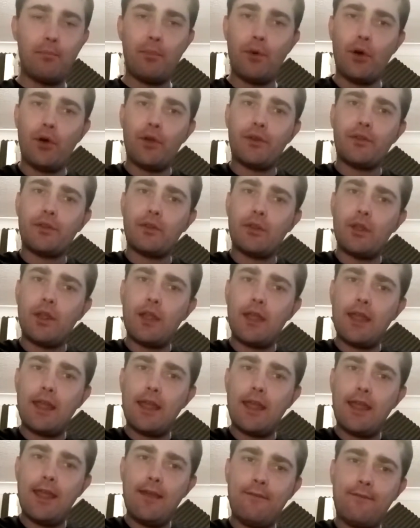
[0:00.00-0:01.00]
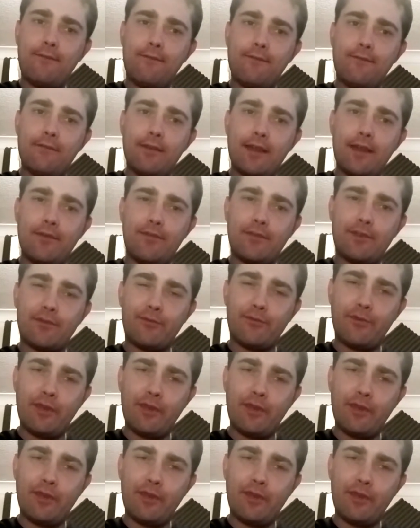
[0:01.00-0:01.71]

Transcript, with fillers: But if if it